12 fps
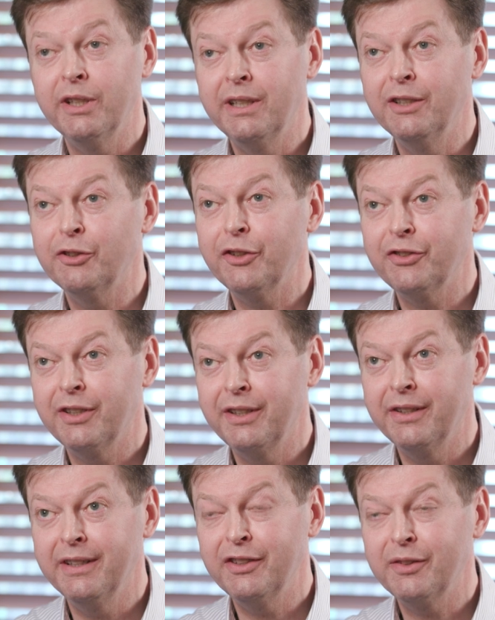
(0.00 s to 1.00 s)
really interested
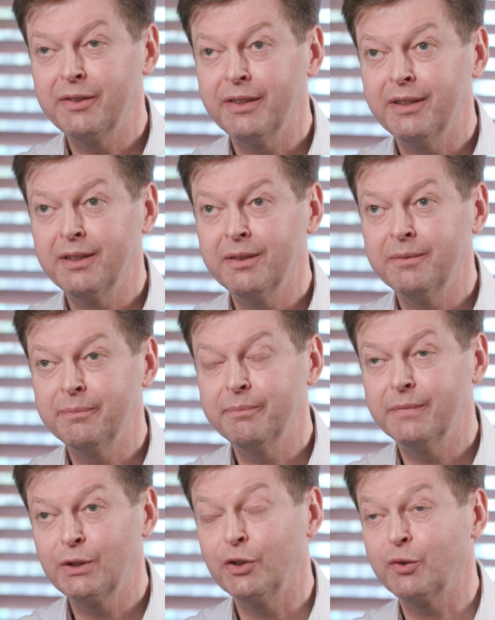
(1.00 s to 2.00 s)
in this uh,
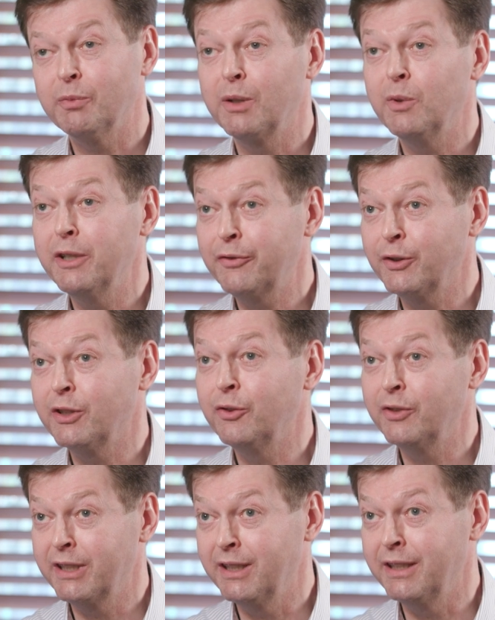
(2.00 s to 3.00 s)
because my wife got a
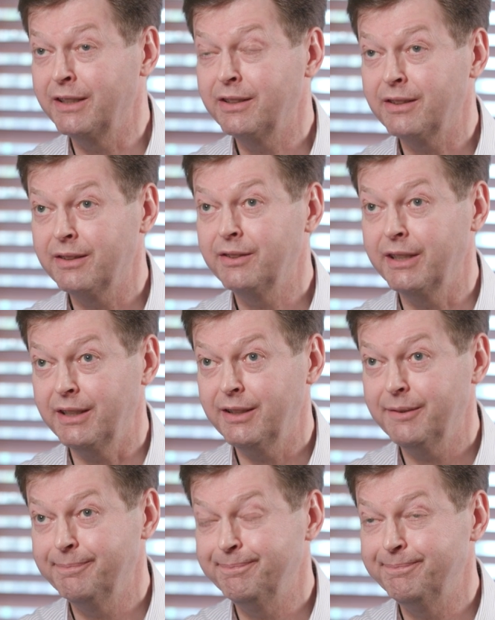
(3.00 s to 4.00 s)
red light ticket. Uh,